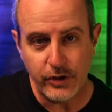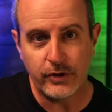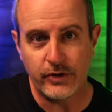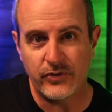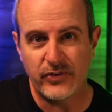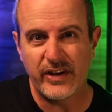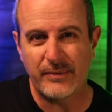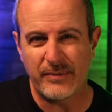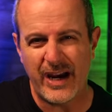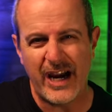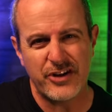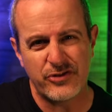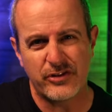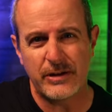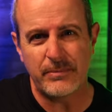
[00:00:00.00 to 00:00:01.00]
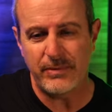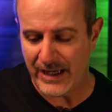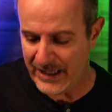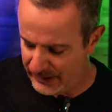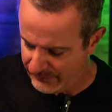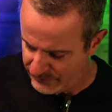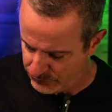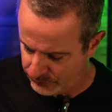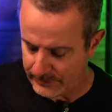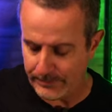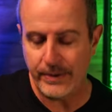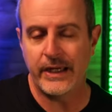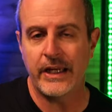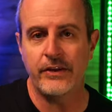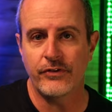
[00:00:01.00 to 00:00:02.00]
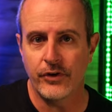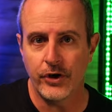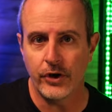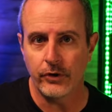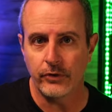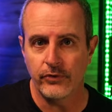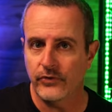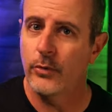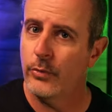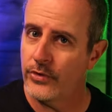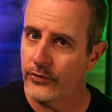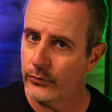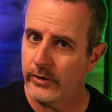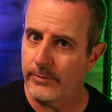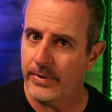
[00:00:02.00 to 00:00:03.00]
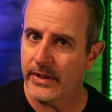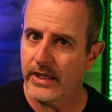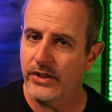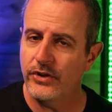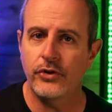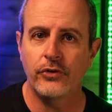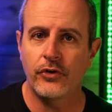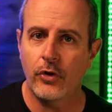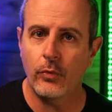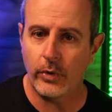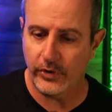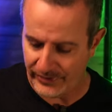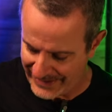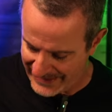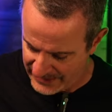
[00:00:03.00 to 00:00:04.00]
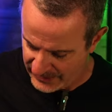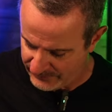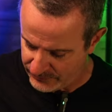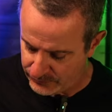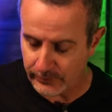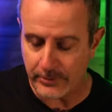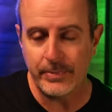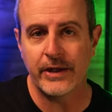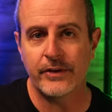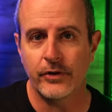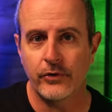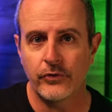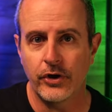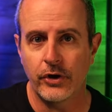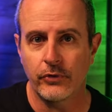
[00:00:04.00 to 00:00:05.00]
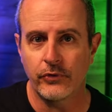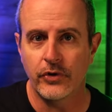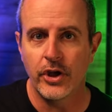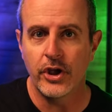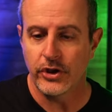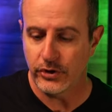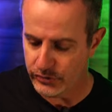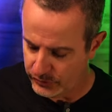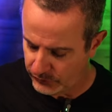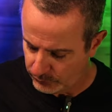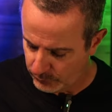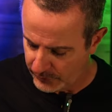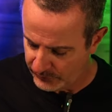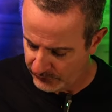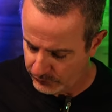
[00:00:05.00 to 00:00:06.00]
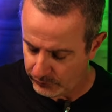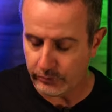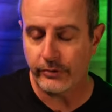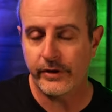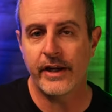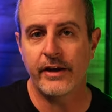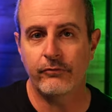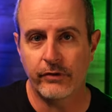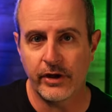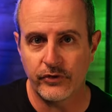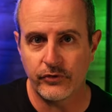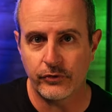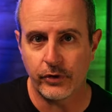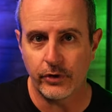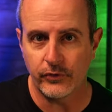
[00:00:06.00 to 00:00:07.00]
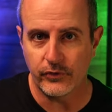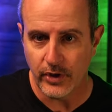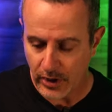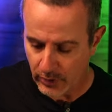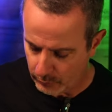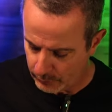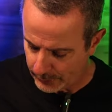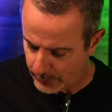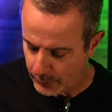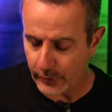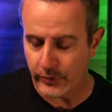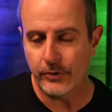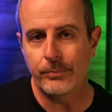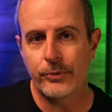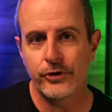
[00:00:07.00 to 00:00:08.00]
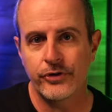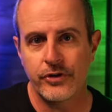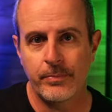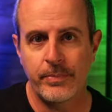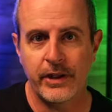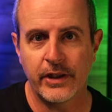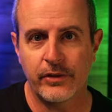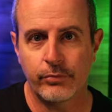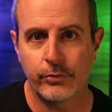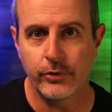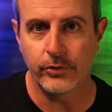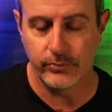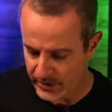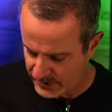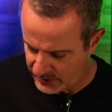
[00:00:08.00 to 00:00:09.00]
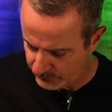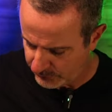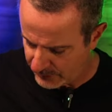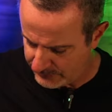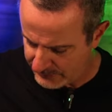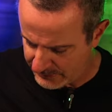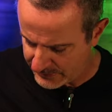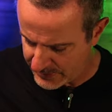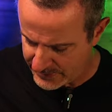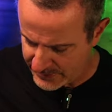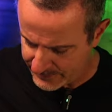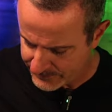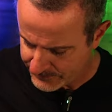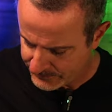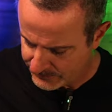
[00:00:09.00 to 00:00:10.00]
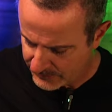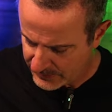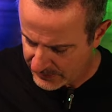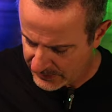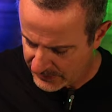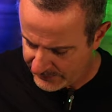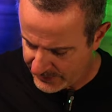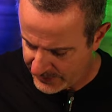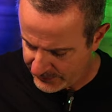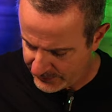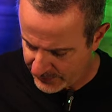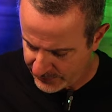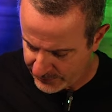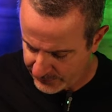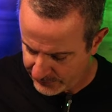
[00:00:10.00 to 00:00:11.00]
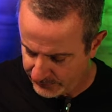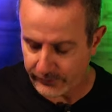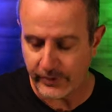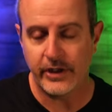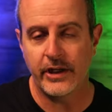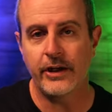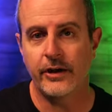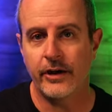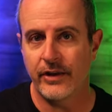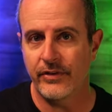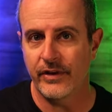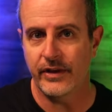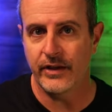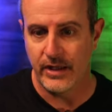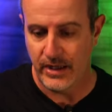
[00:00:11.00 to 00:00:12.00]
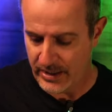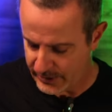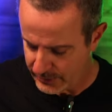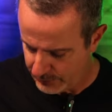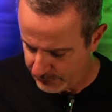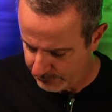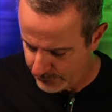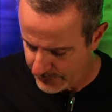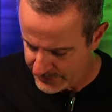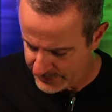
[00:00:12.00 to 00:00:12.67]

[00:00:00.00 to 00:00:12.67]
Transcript: You can see I'm actually individually picking the notes. With sweep picking, you don't want to individually pick those notes. You just want to create rest strokes where we're going to push the pick through. Here's what I mean by that. If I hit the third string here and then go through